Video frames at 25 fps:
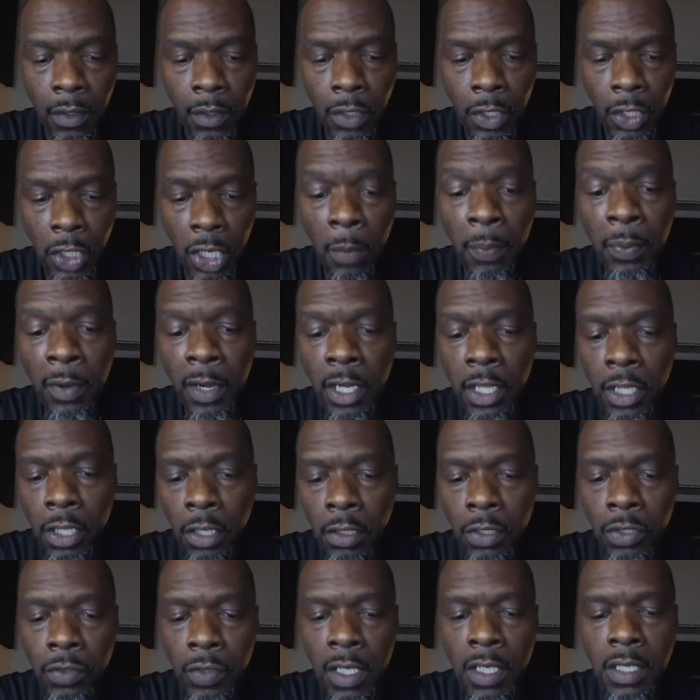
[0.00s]
You're putting
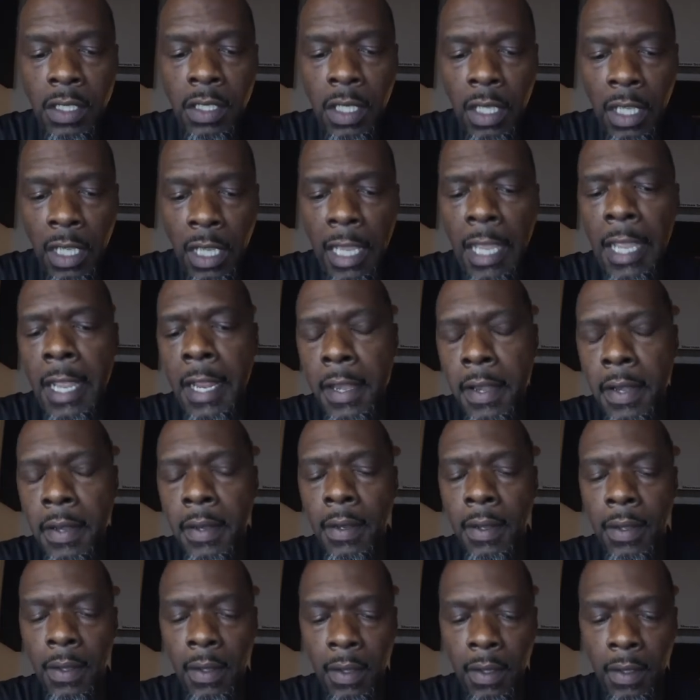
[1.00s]
your trust in
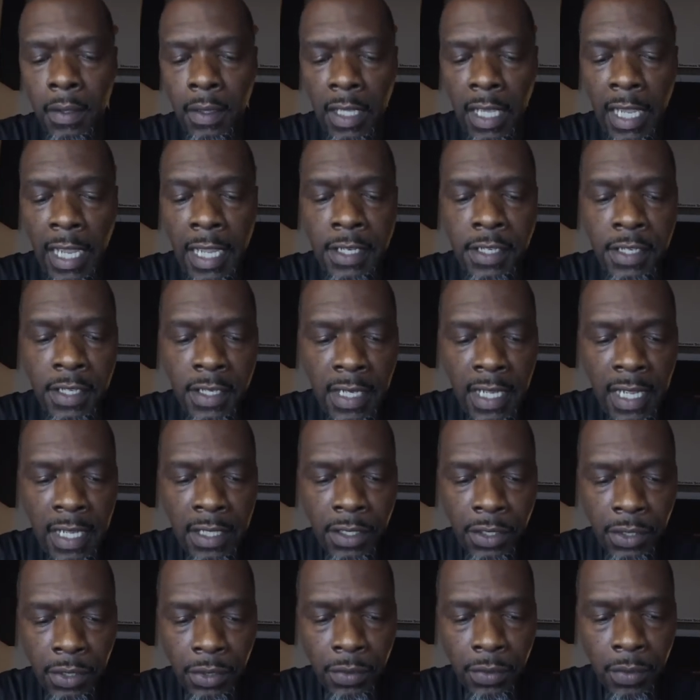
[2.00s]
the agent
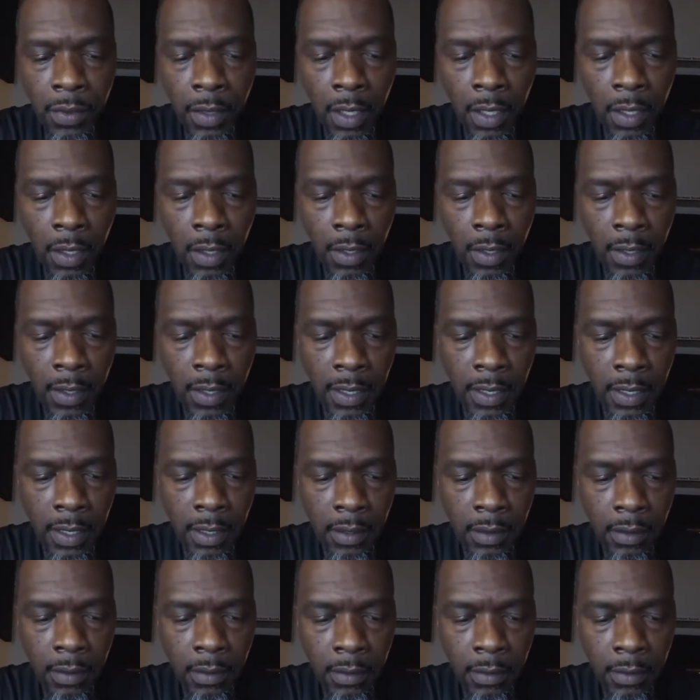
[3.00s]
that you
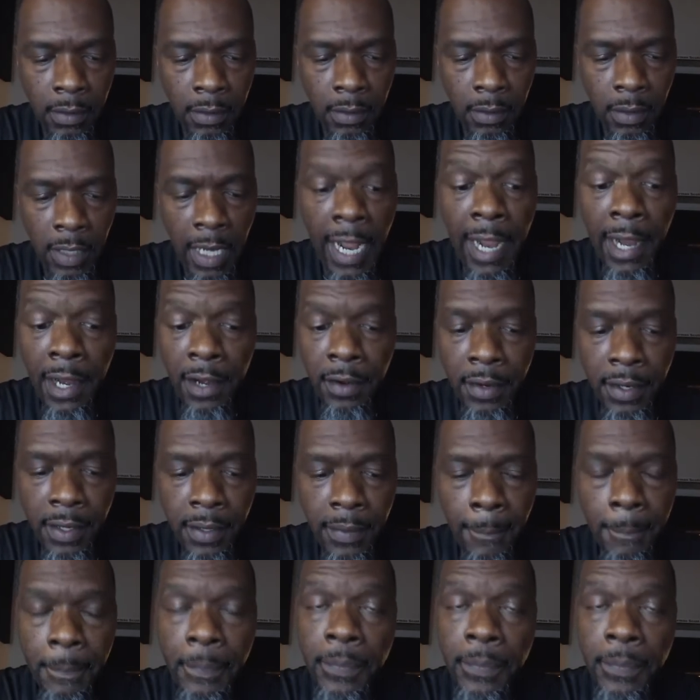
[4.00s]
are hiring,